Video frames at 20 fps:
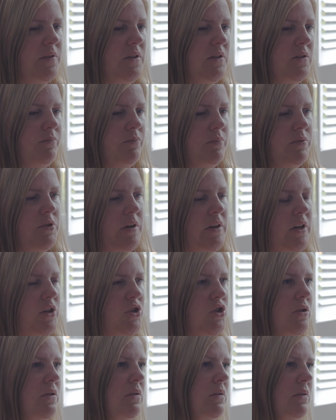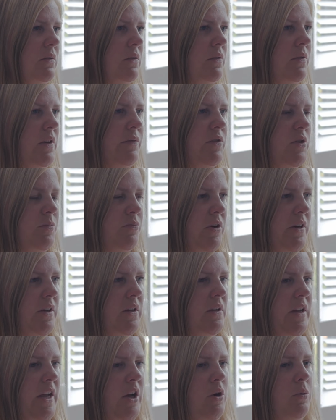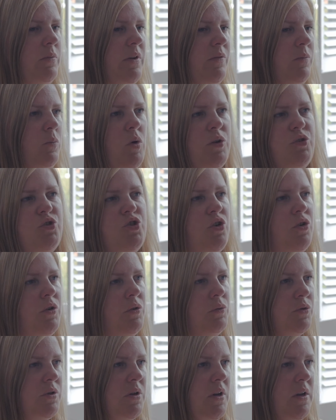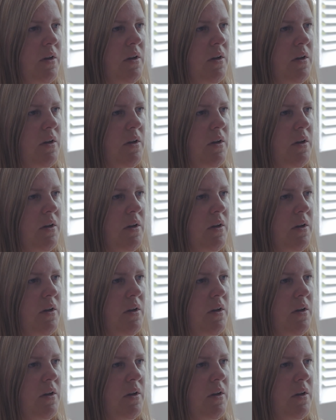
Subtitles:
this donation of Olivia's brain can help even one child,